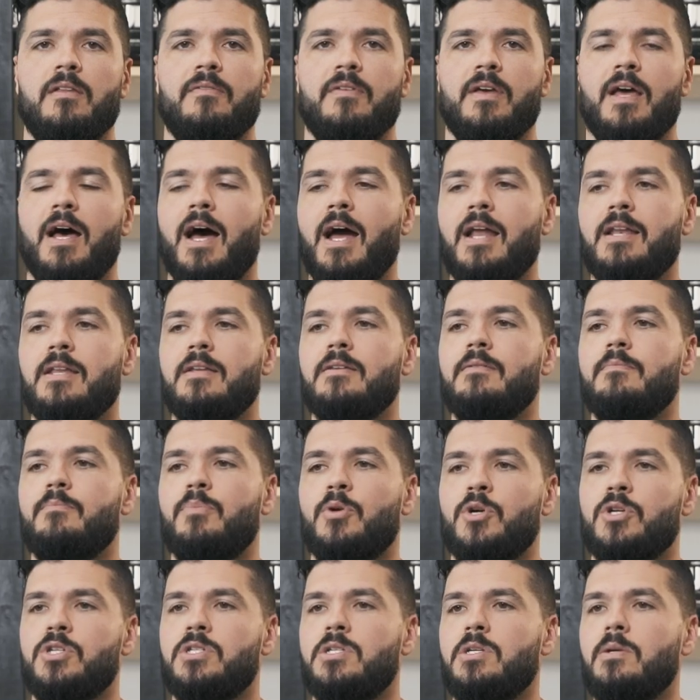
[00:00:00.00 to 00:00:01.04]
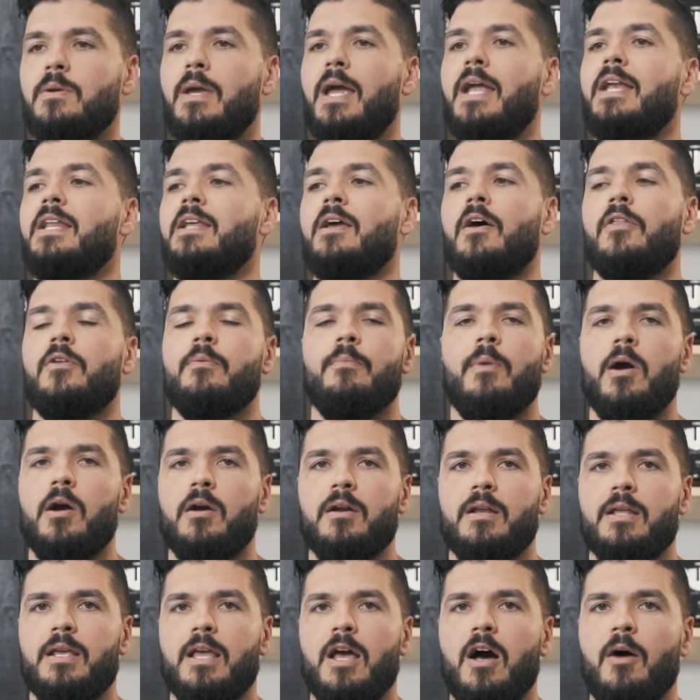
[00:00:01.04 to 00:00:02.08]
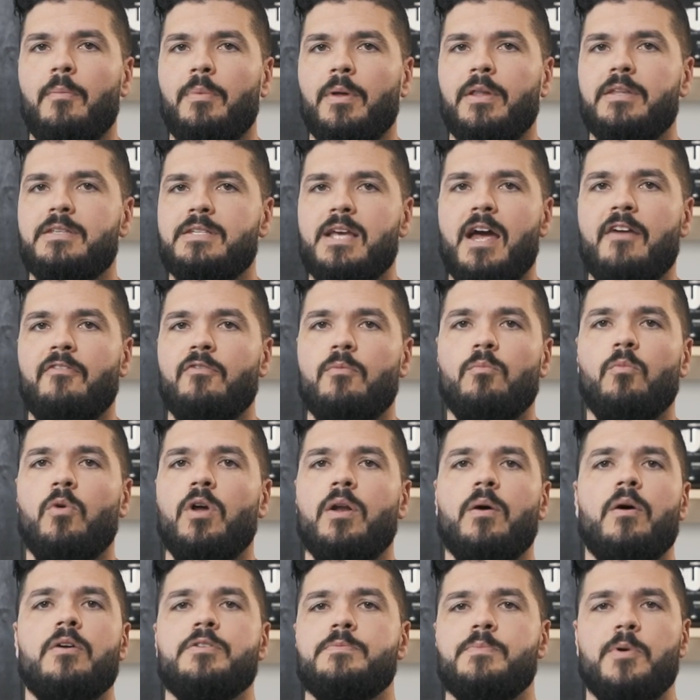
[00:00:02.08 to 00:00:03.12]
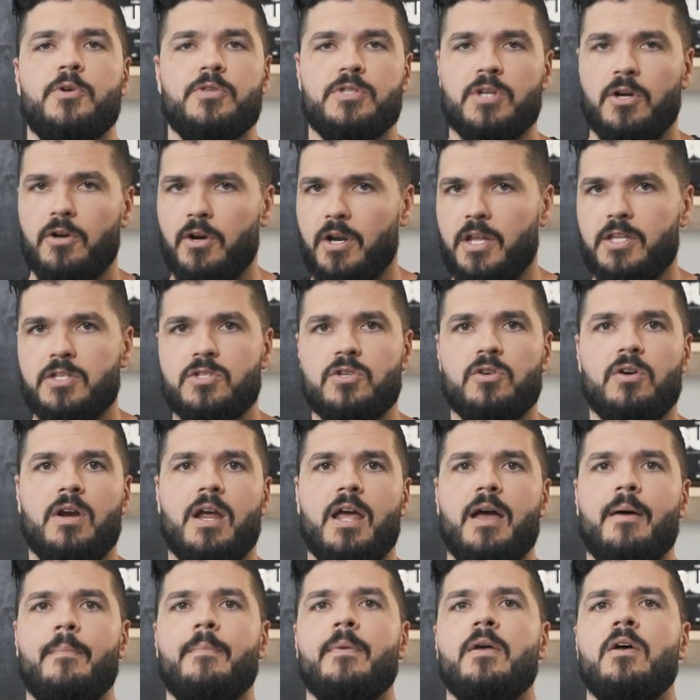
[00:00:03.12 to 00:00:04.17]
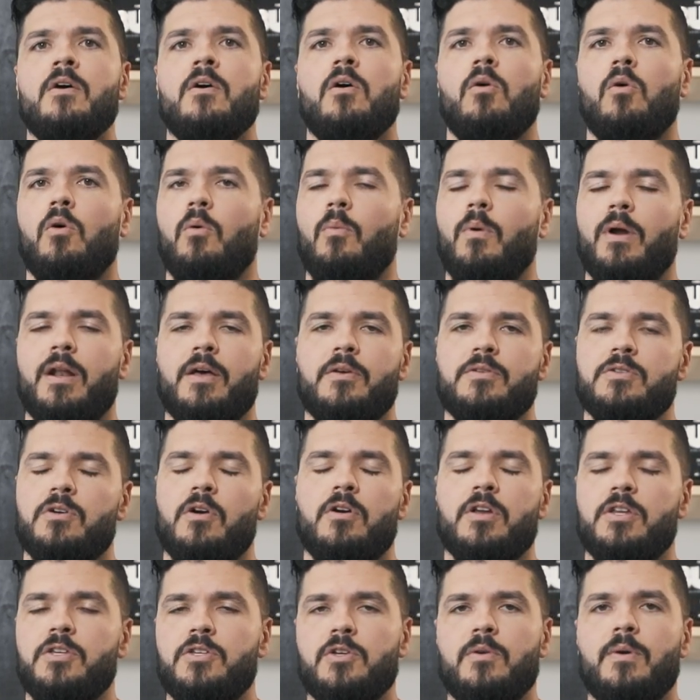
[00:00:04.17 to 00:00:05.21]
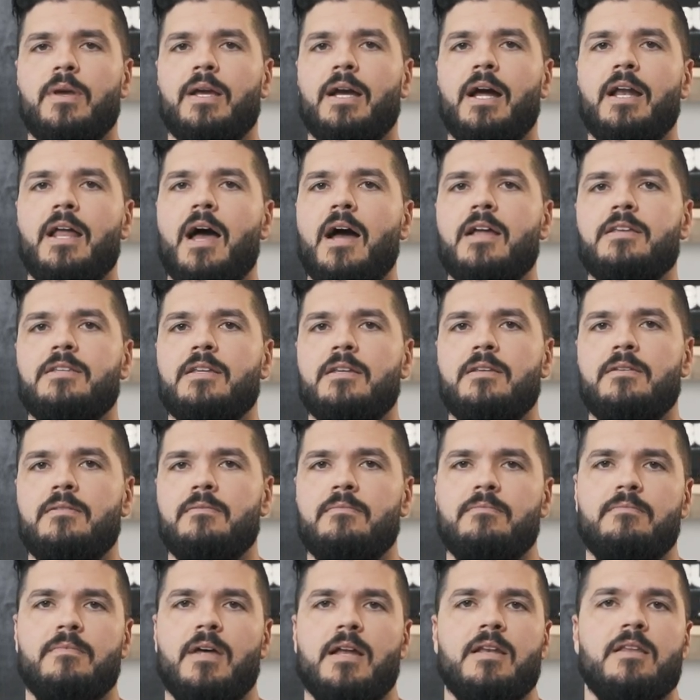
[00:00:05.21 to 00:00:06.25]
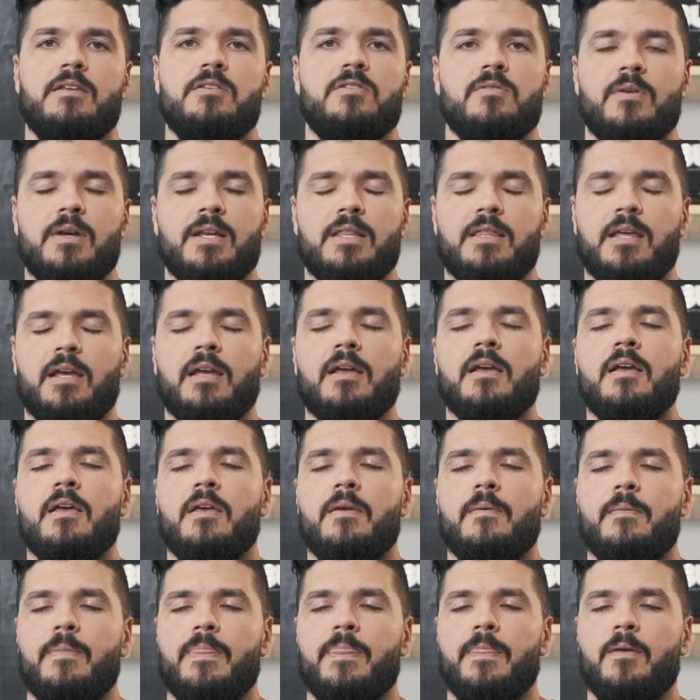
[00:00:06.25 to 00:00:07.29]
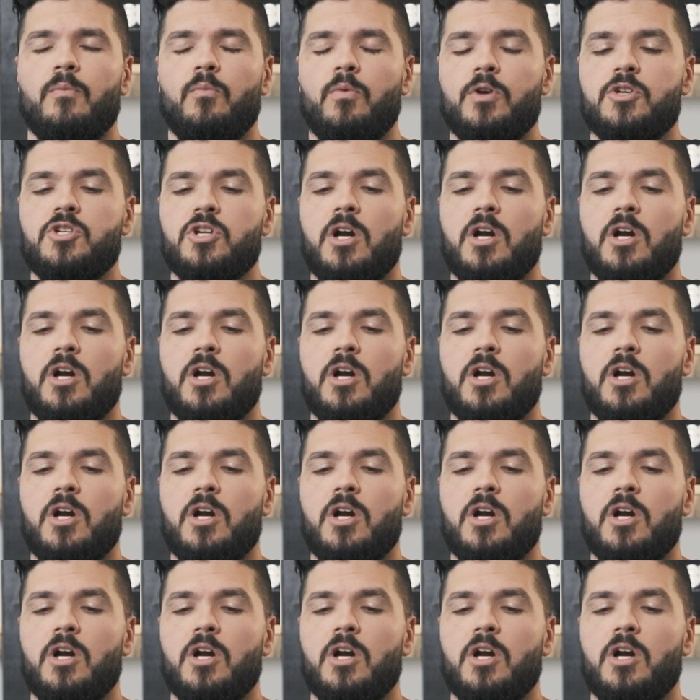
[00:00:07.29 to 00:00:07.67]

of it. I didn't pursue any other marketing help. Aside from what I was posting on Instagram or what I was already doing, I didn't do anything. When